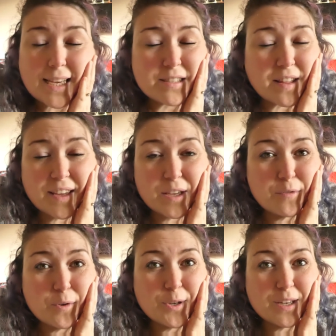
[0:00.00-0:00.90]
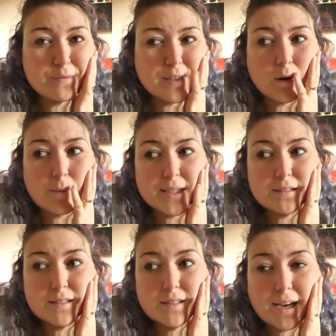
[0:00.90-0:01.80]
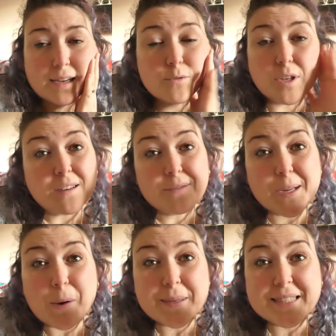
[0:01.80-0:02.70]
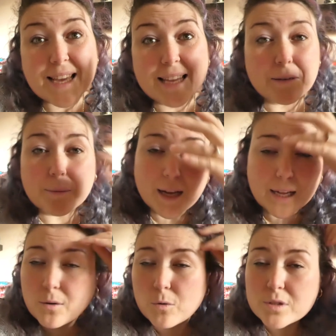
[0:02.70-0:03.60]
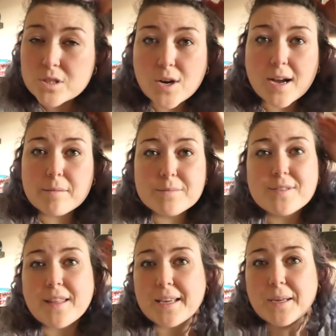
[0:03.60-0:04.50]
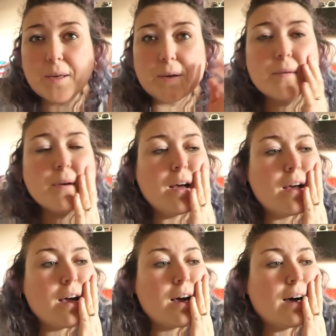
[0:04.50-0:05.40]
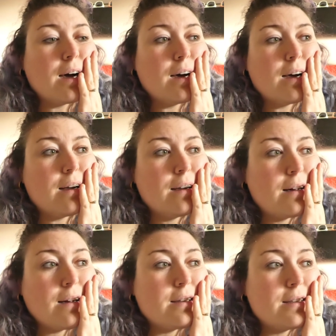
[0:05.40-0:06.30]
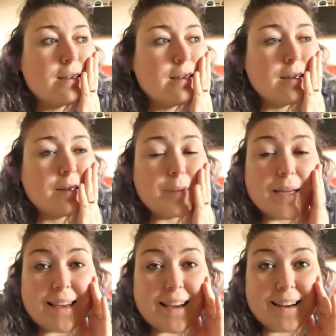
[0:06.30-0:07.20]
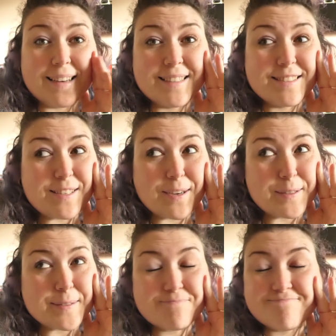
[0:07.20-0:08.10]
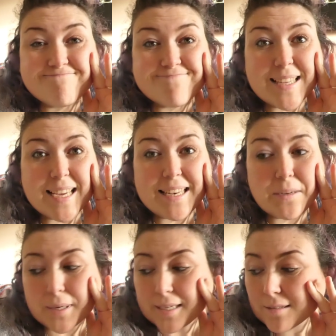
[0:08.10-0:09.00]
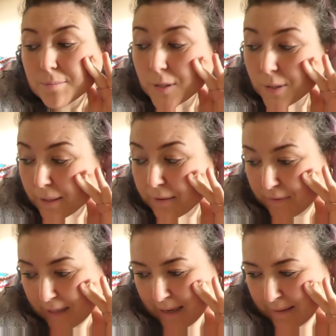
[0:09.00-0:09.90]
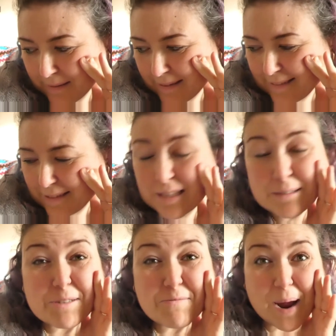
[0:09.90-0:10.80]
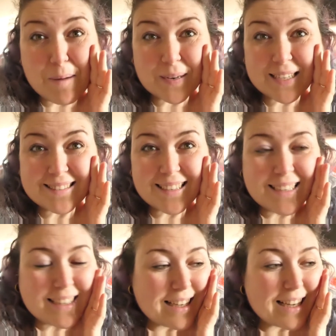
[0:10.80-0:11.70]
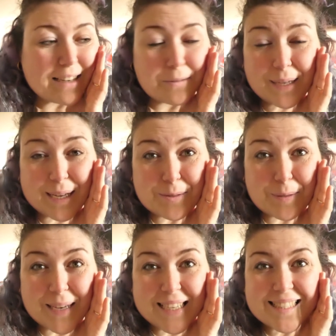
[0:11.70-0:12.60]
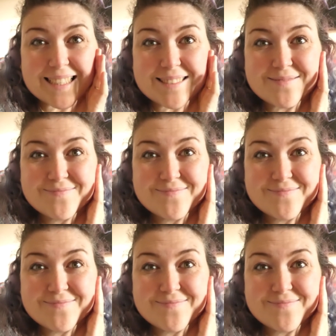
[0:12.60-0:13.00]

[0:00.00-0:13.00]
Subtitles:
so thank you for all your lovely comments, and all your lovely comments anyway, all the times, thank you. But yeah, so anyway, I'm gonna go for now because I'm just rambling, and I will catch up later.